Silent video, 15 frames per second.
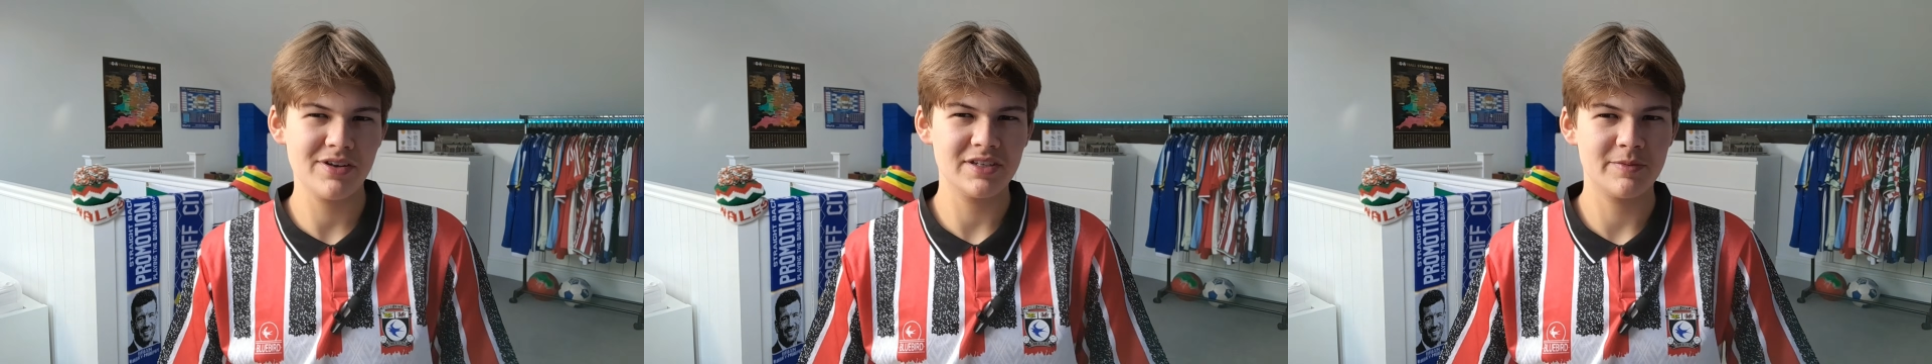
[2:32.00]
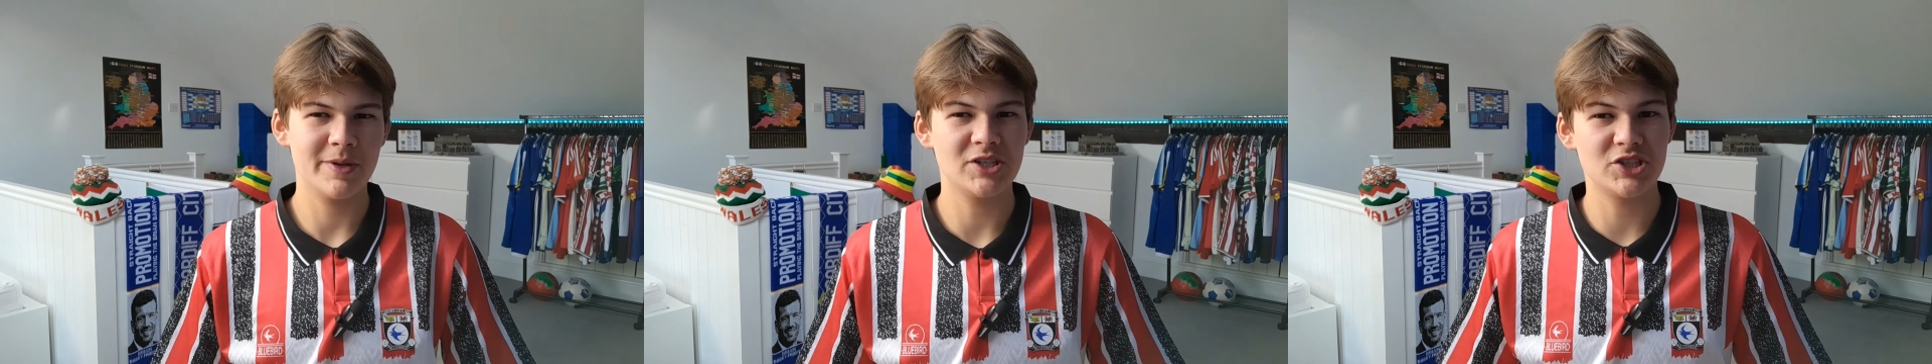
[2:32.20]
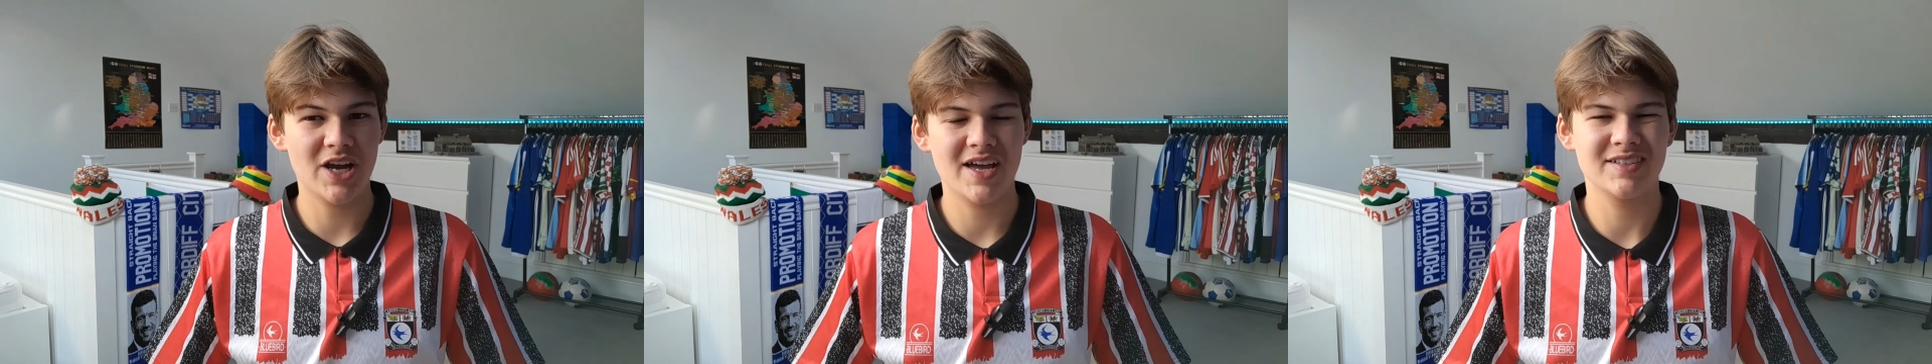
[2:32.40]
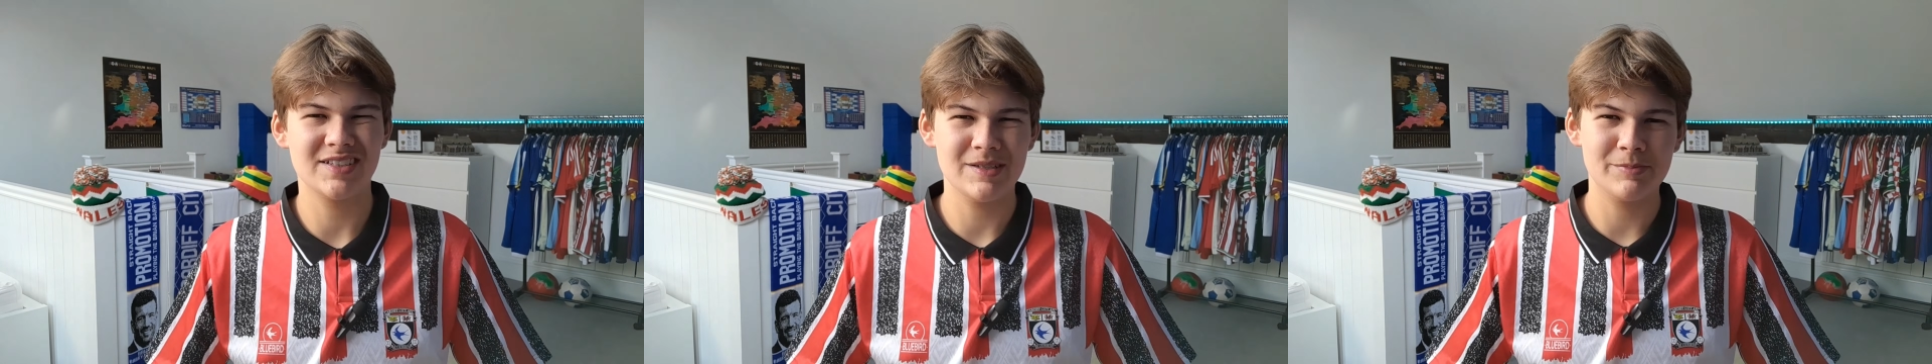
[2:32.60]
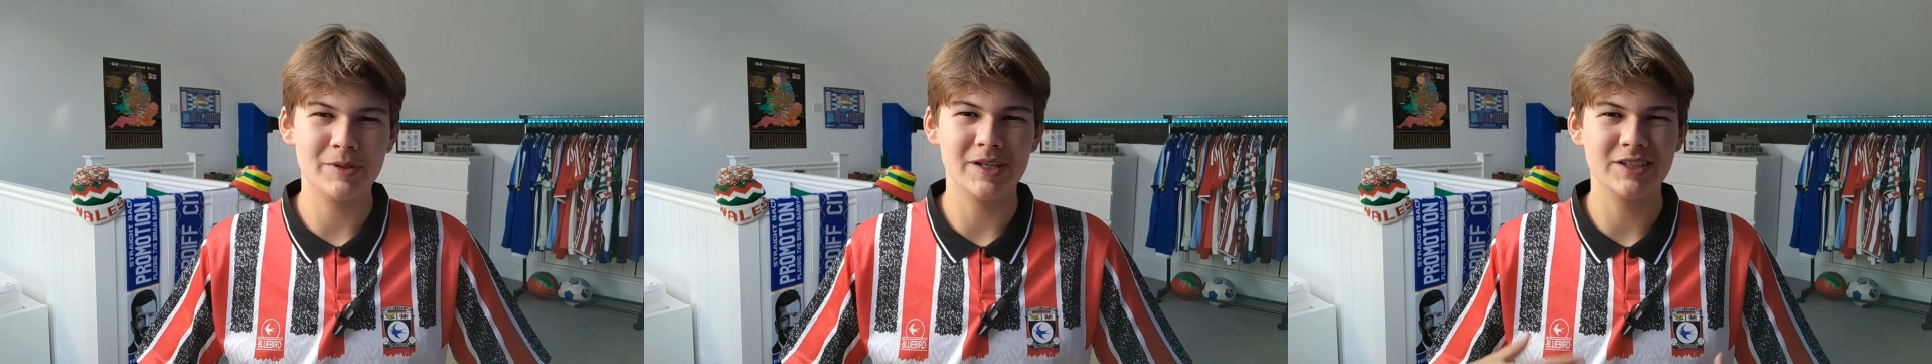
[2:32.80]
It's a bit
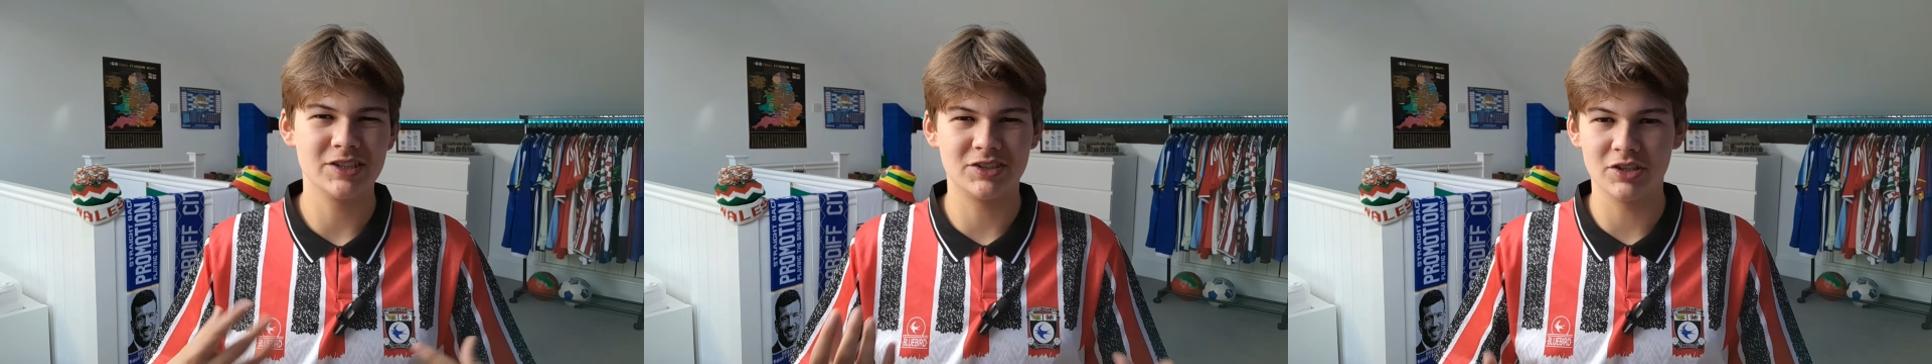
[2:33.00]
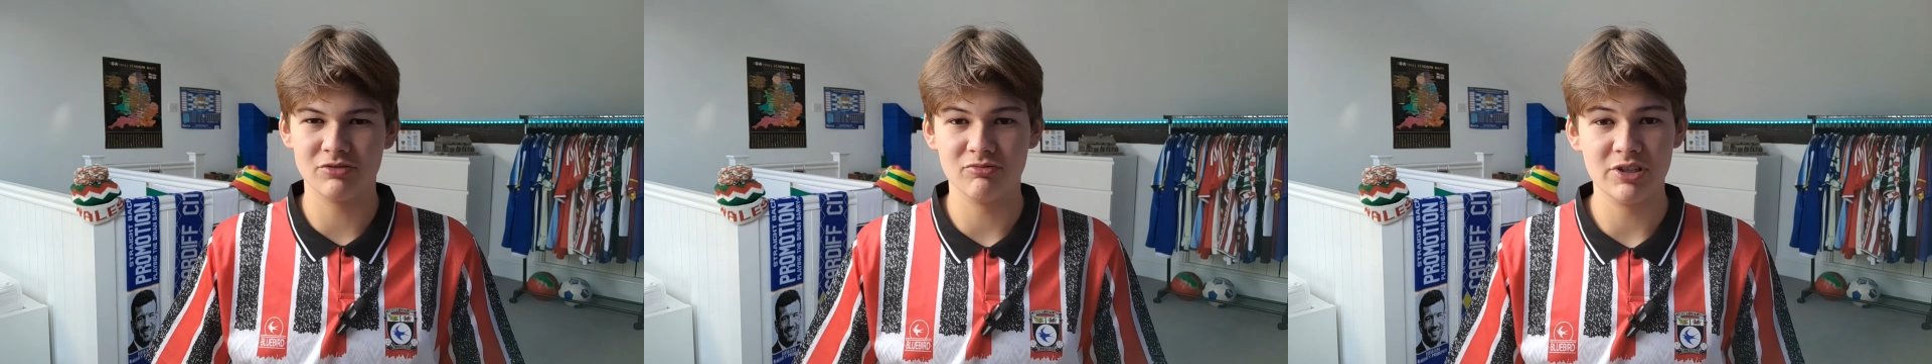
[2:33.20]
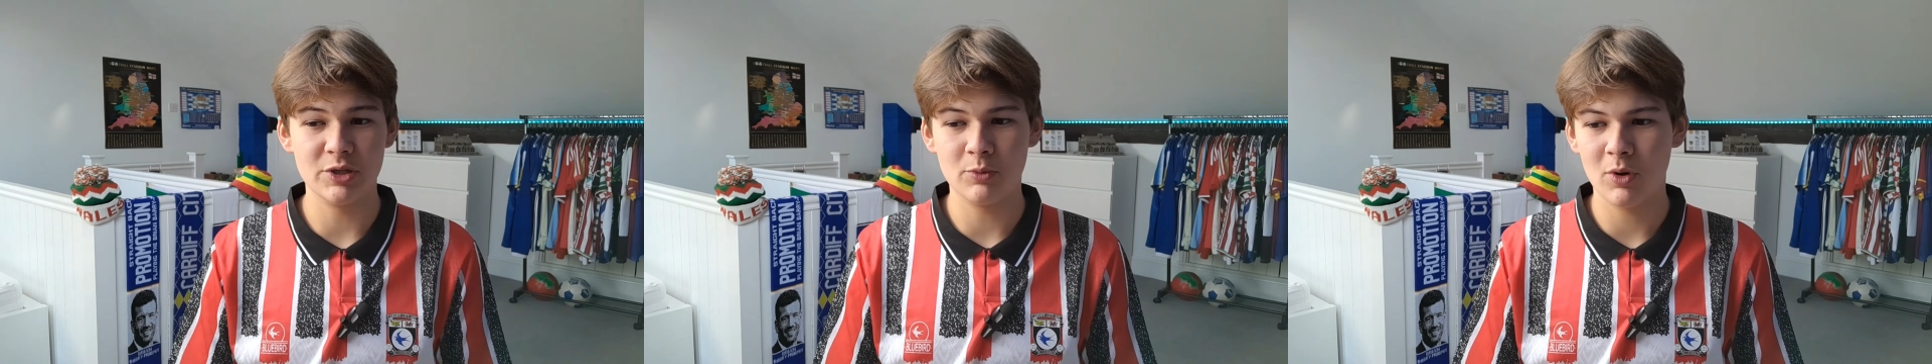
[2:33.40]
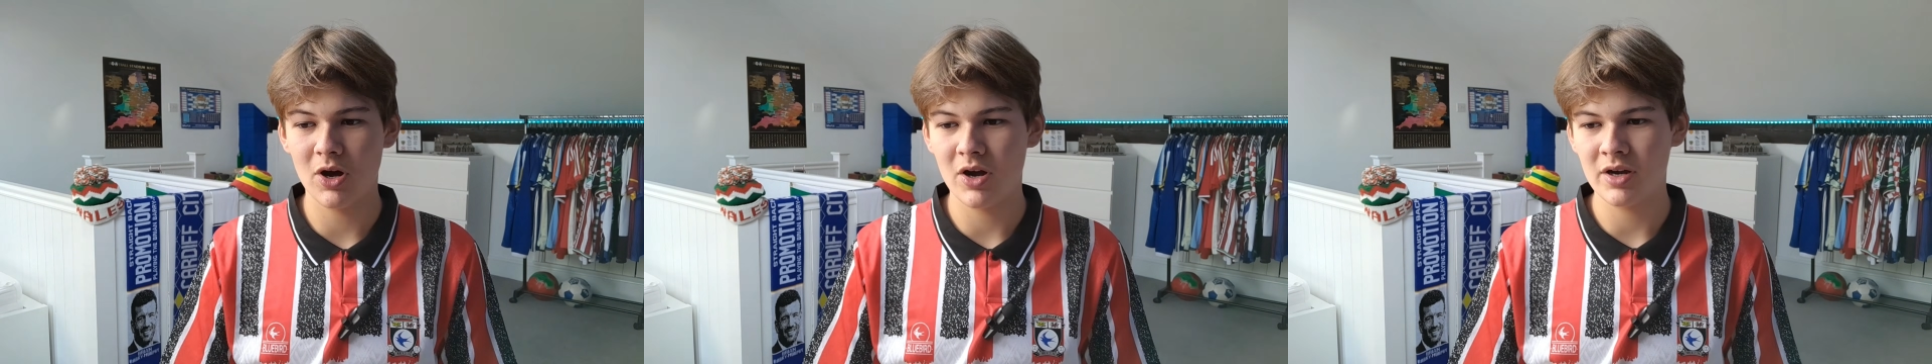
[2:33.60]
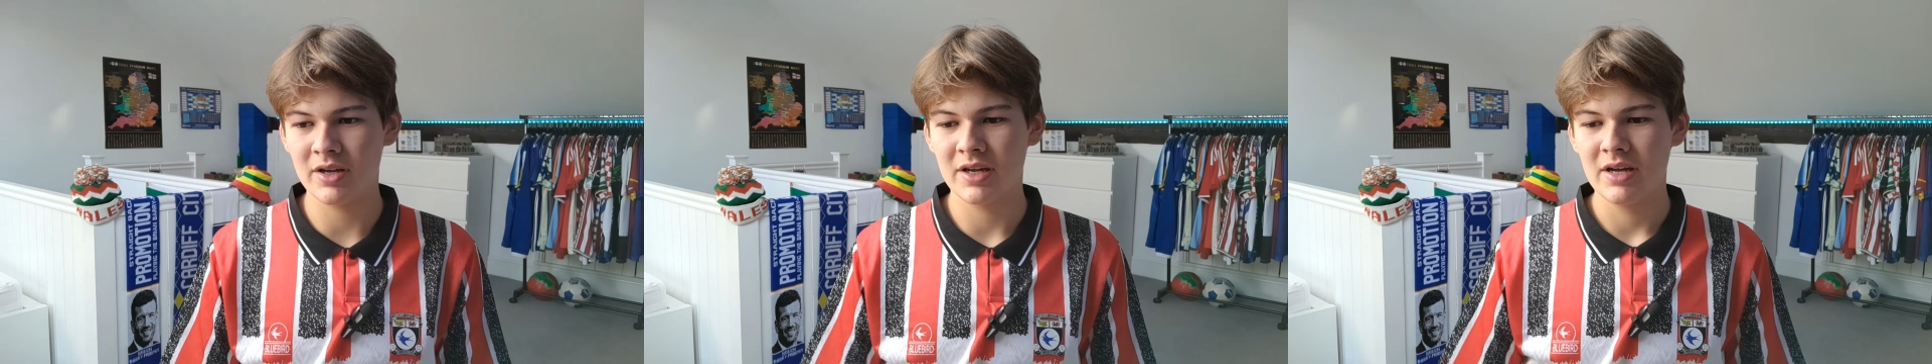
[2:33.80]
jazzy, but it just doesn't really
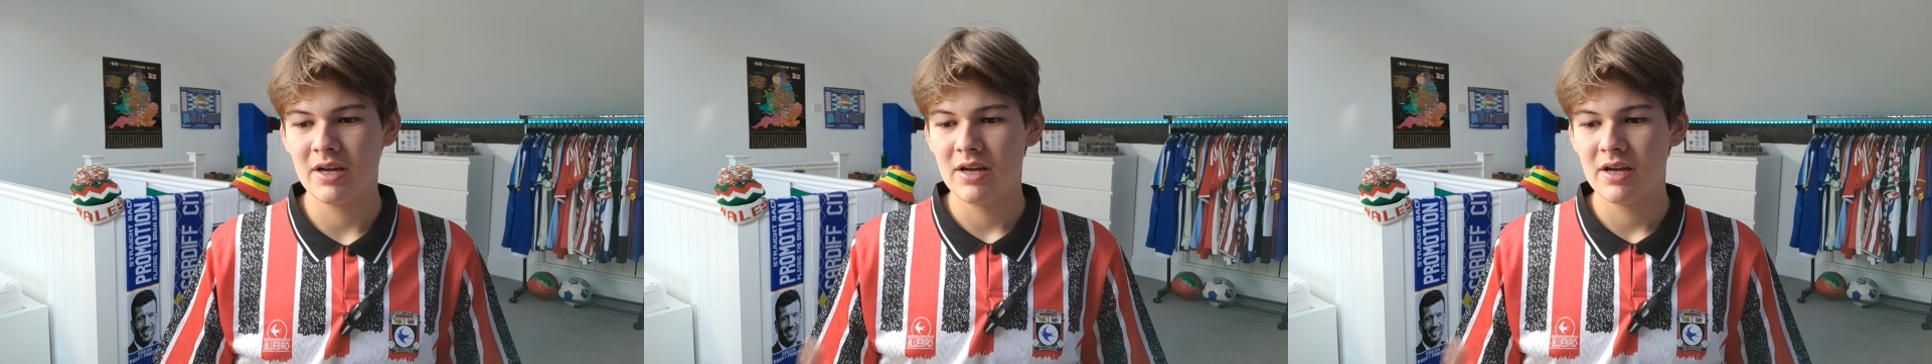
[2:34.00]
work.